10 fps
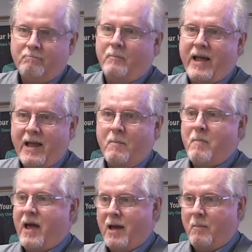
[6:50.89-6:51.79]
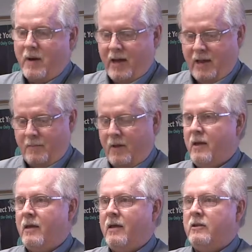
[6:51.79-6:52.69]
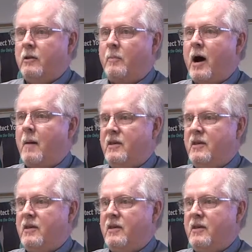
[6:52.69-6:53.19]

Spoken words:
Bam, bam, bam, to pop